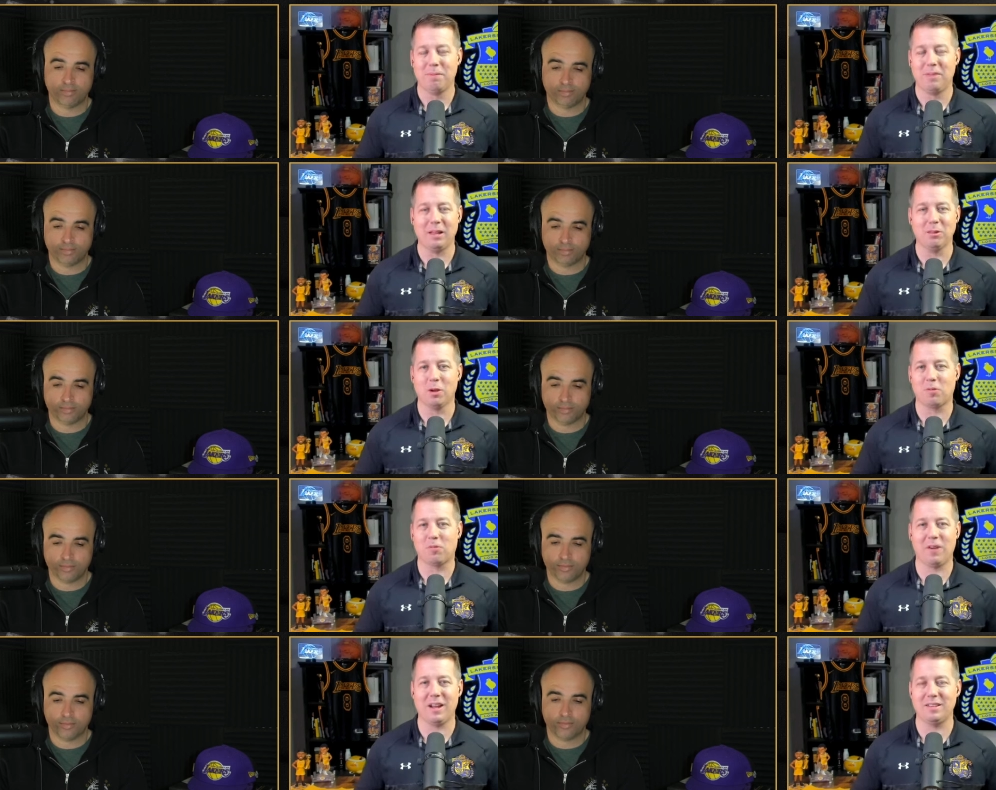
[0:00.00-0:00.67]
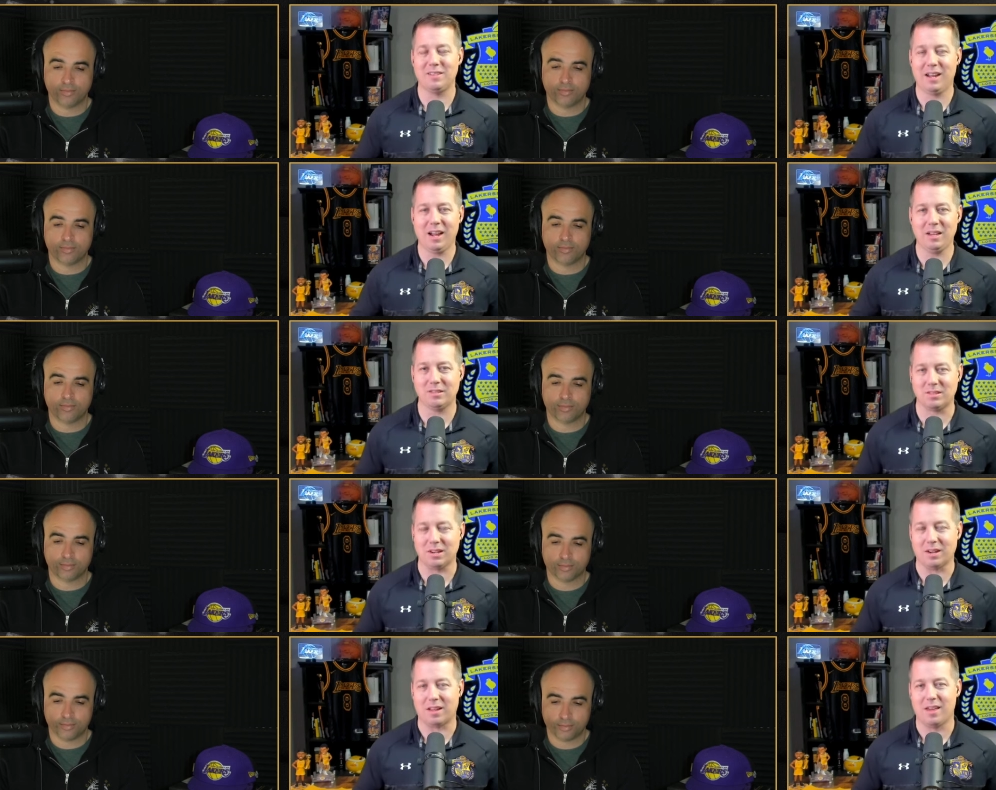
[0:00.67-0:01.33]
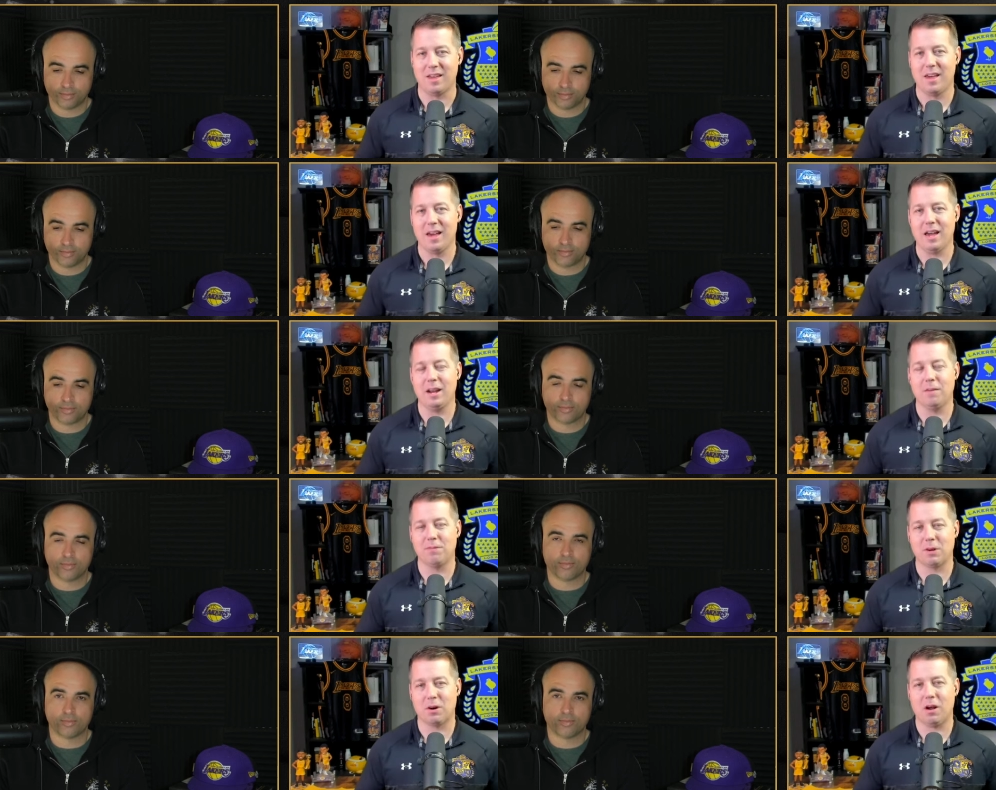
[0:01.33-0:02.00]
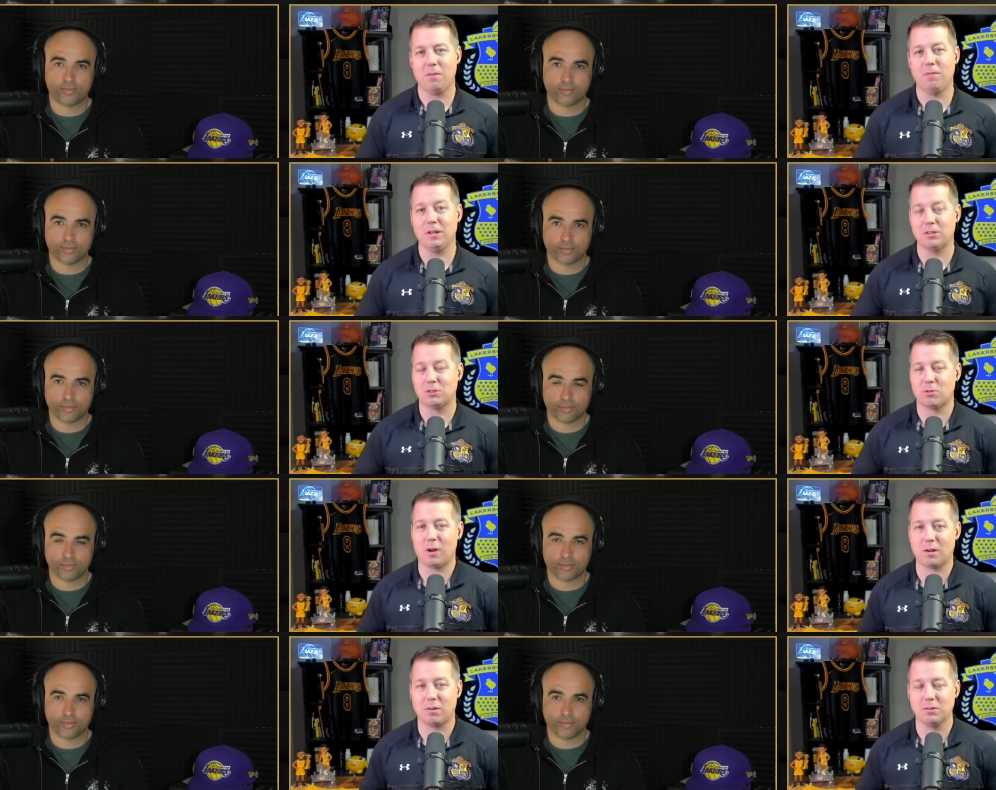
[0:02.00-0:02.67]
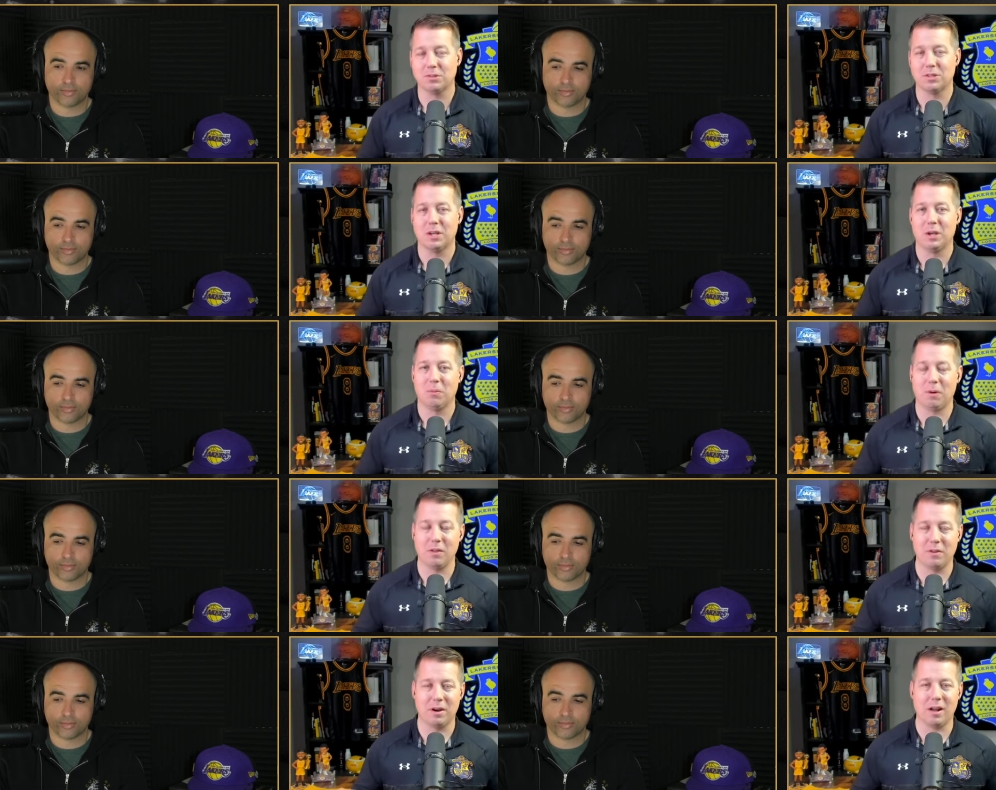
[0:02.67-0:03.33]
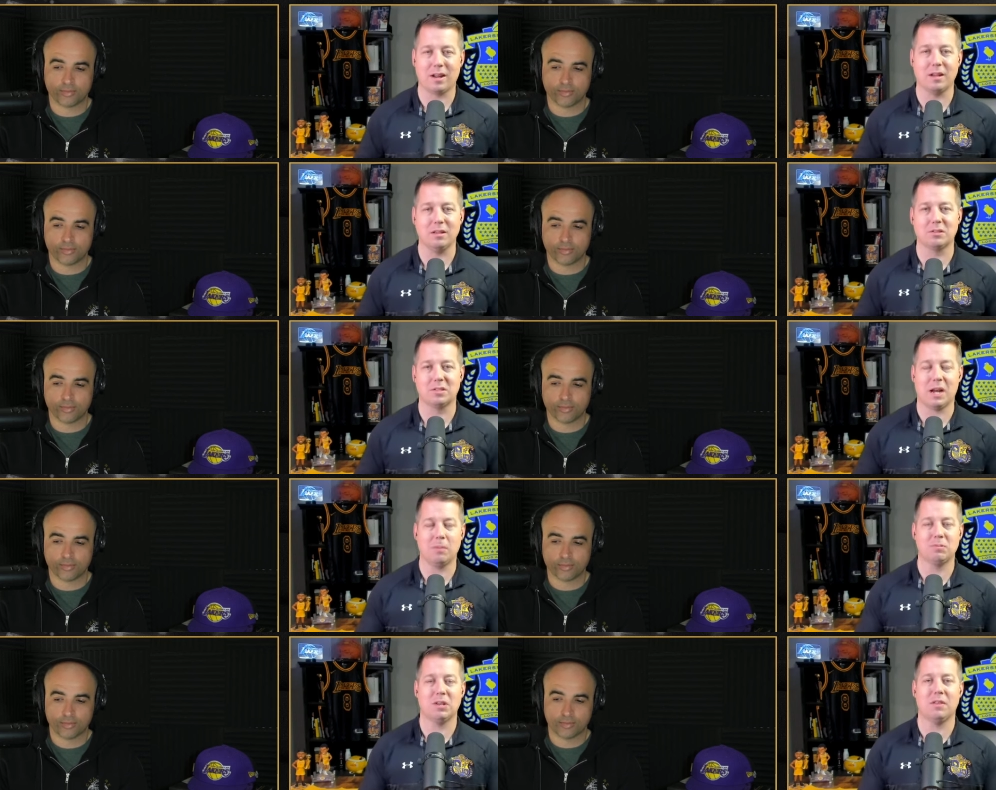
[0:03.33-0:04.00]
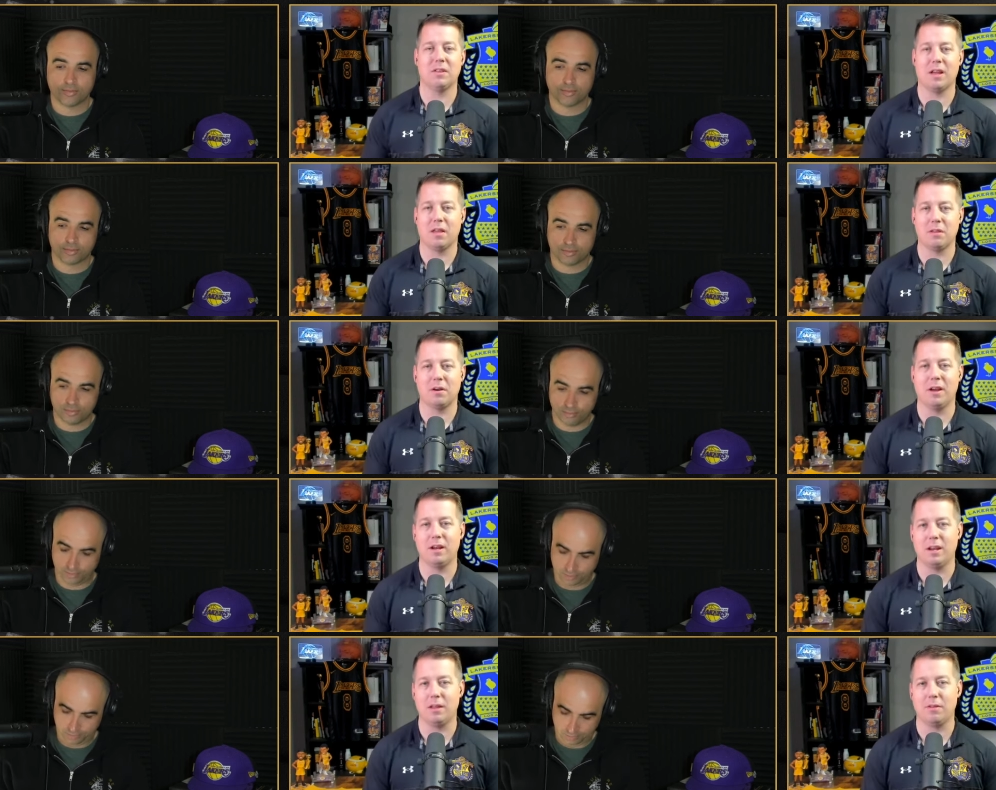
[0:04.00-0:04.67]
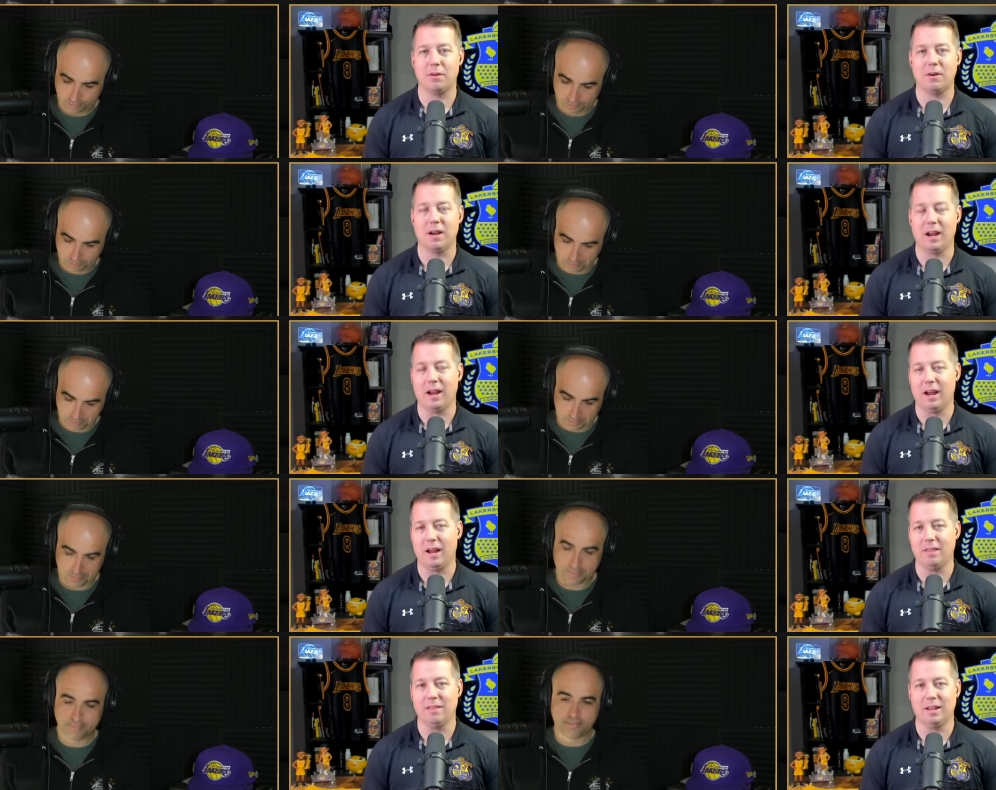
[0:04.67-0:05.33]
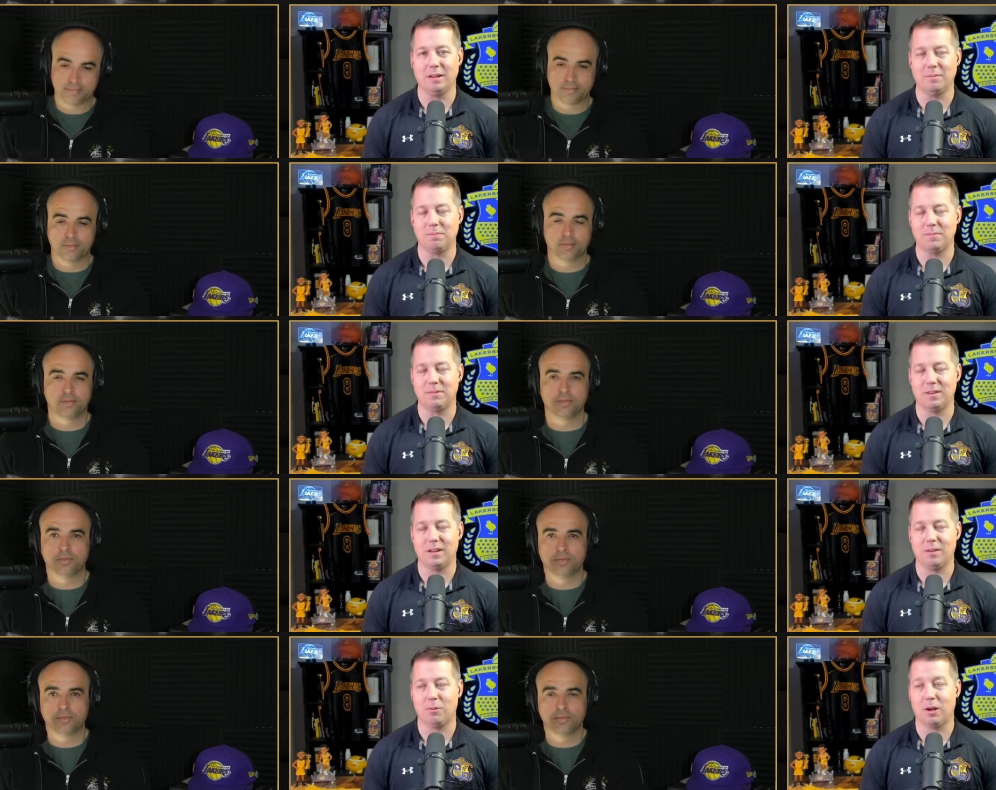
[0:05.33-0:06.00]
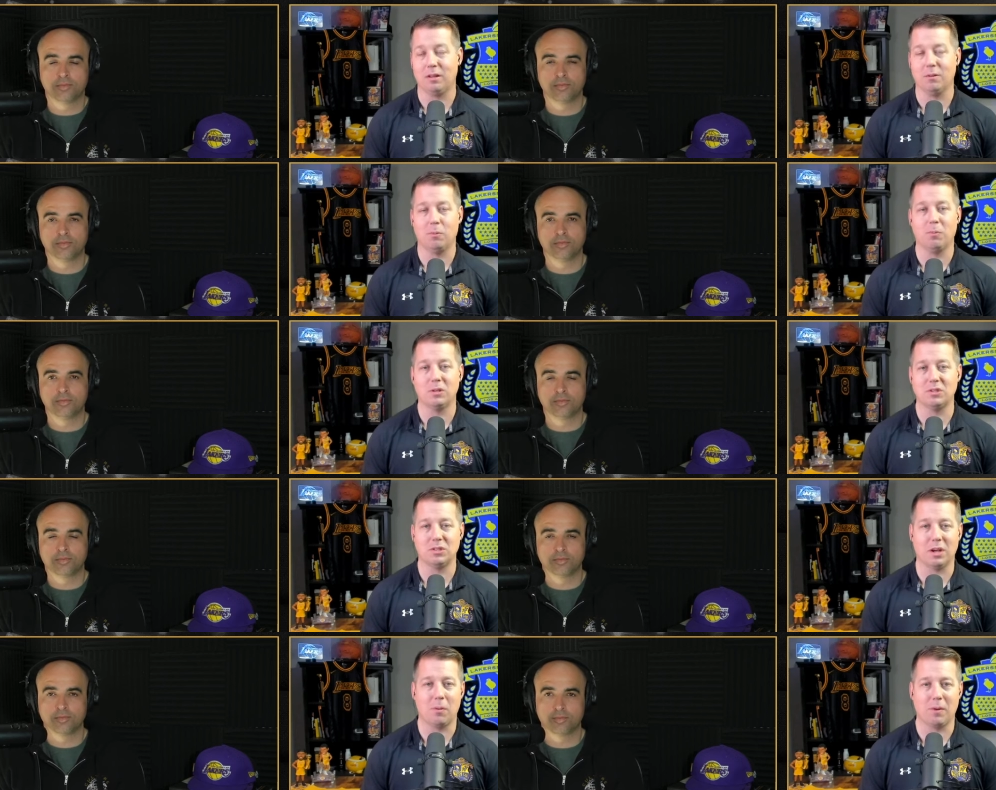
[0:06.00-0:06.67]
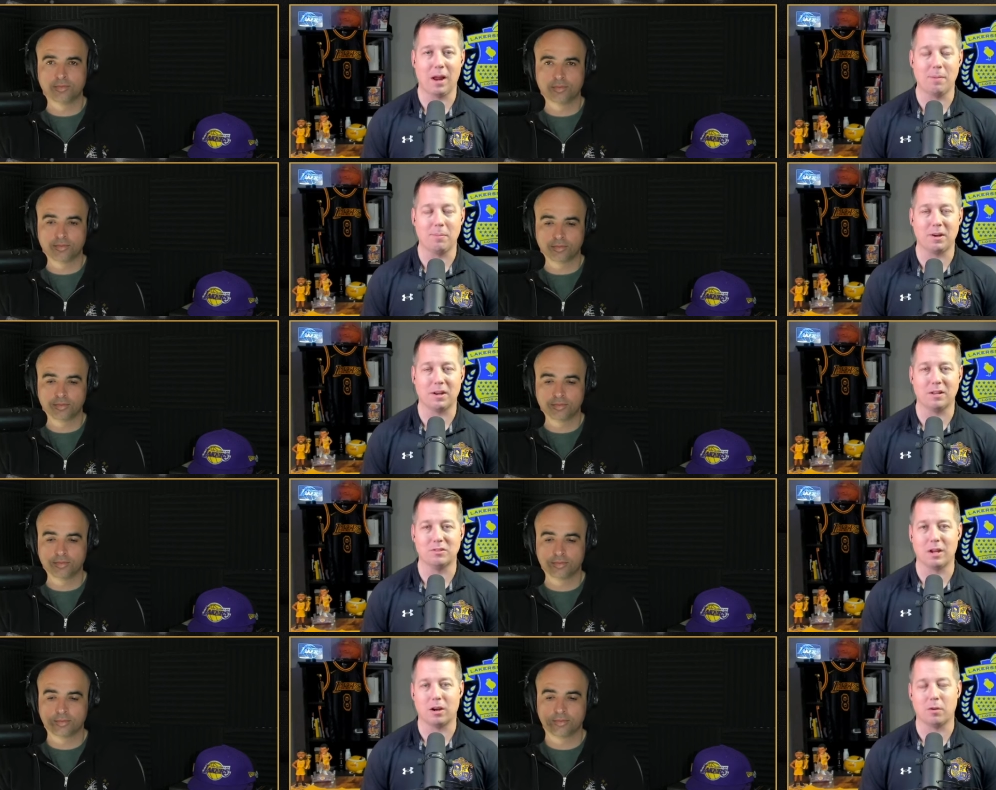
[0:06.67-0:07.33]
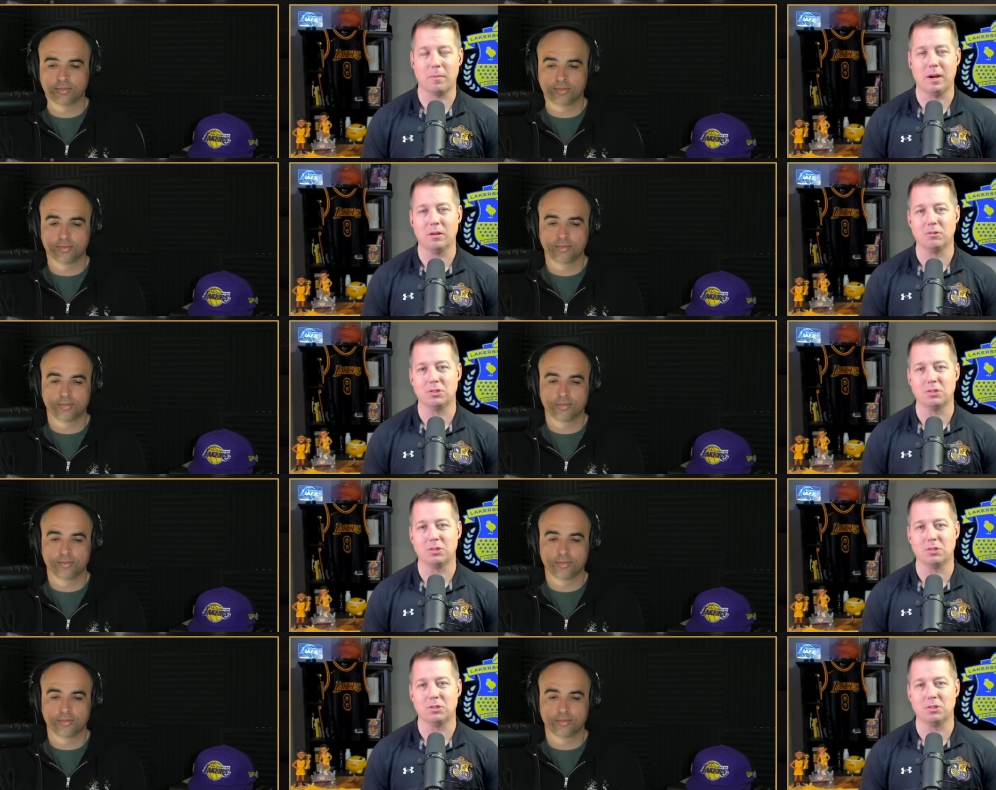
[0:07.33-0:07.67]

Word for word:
Speaker 1: they look fantastic. And if their offense struggles, well, they're not getting stops on the other end either. And, they, eh, well, and we saw what happened against Sacramento.